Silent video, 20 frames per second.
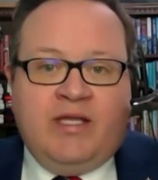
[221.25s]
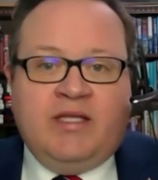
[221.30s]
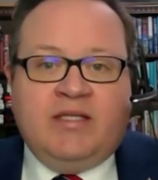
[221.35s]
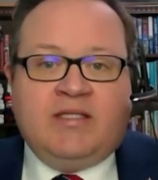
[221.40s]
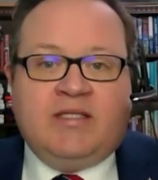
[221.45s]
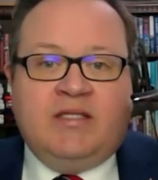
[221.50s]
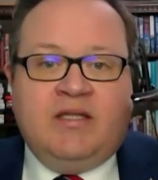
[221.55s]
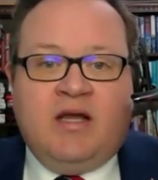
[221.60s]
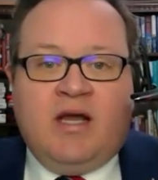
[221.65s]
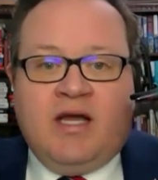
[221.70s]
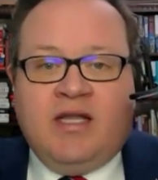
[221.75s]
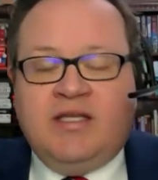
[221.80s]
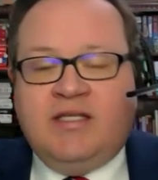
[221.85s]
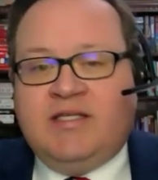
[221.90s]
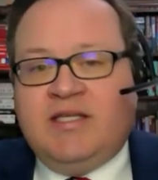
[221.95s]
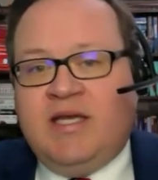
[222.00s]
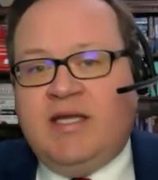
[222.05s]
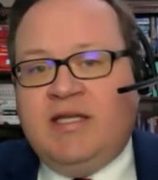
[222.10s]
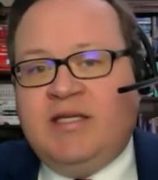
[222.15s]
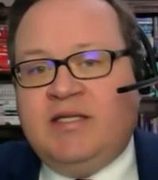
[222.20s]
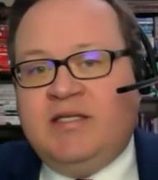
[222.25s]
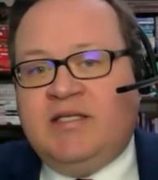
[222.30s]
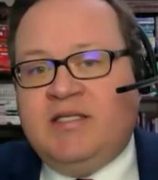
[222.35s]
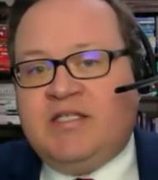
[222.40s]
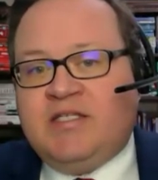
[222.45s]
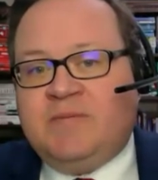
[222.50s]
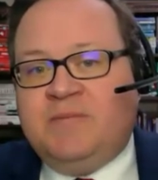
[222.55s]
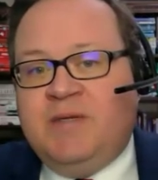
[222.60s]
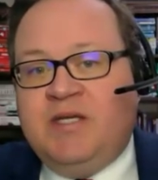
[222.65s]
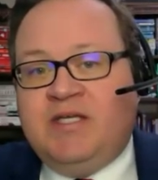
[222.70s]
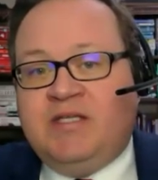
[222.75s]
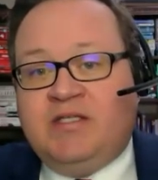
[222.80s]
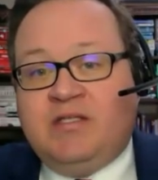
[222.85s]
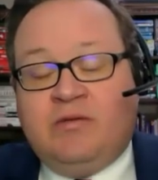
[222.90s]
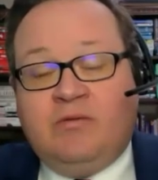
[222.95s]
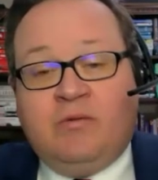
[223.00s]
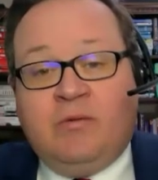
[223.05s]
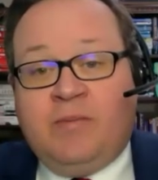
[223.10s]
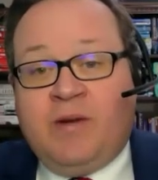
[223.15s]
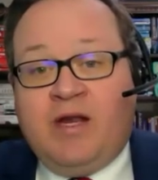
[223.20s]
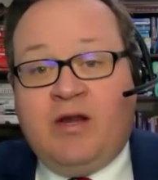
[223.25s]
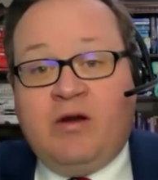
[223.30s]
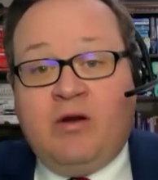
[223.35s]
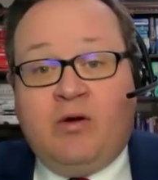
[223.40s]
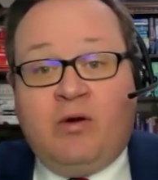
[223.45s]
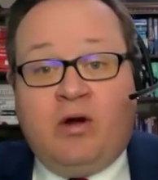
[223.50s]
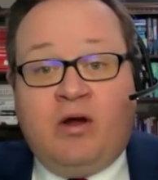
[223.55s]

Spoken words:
is not intended to speak to the repair